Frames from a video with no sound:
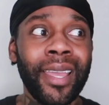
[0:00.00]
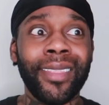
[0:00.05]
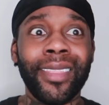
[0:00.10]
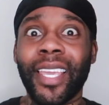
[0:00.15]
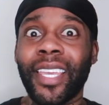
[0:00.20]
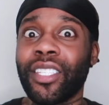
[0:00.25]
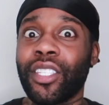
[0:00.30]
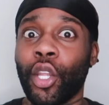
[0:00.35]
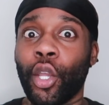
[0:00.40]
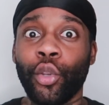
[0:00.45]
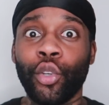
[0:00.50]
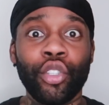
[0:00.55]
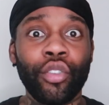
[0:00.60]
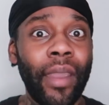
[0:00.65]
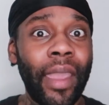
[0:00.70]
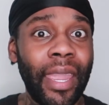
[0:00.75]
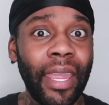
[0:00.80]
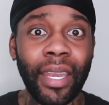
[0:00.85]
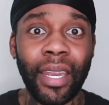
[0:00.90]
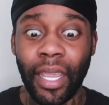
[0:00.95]
There's no
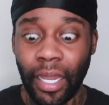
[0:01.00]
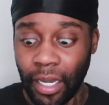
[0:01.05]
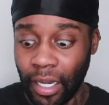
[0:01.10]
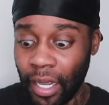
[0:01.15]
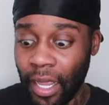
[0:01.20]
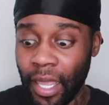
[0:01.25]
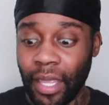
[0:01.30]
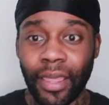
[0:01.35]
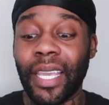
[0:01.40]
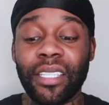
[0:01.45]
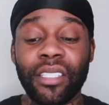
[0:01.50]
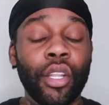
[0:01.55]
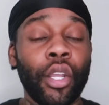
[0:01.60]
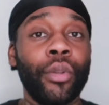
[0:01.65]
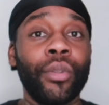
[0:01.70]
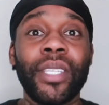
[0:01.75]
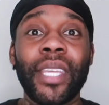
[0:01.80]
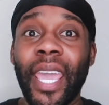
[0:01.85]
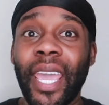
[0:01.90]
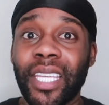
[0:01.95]
training, there's
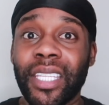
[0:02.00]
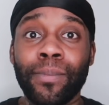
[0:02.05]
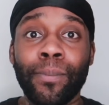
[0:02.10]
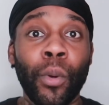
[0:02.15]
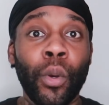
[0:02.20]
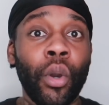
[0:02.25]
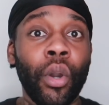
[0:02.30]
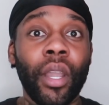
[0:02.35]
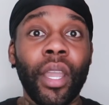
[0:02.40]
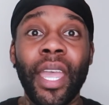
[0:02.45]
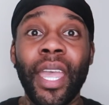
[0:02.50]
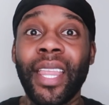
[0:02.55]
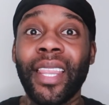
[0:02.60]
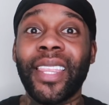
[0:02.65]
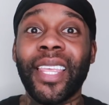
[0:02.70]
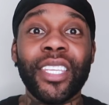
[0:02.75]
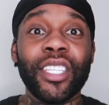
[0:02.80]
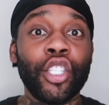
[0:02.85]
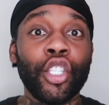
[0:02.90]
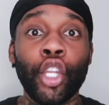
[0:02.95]
no textbook,
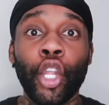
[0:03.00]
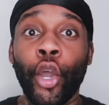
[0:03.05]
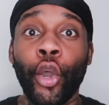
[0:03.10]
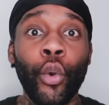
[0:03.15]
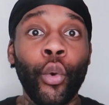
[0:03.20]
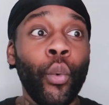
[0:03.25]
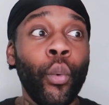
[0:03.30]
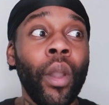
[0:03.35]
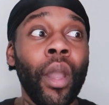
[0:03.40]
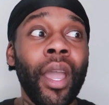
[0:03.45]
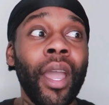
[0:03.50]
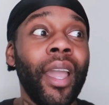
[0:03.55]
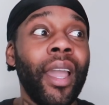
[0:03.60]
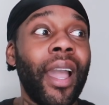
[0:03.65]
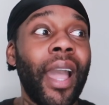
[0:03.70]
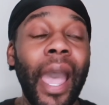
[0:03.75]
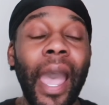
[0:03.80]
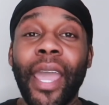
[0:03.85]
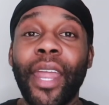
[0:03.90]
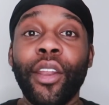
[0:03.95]
there's no
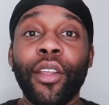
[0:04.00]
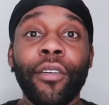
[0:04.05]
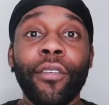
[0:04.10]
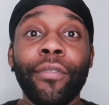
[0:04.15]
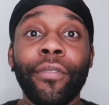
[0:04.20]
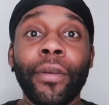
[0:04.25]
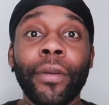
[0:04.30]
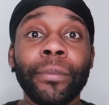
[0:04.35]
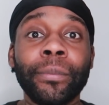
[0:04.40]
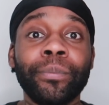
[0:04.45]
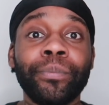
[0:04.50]
kind of,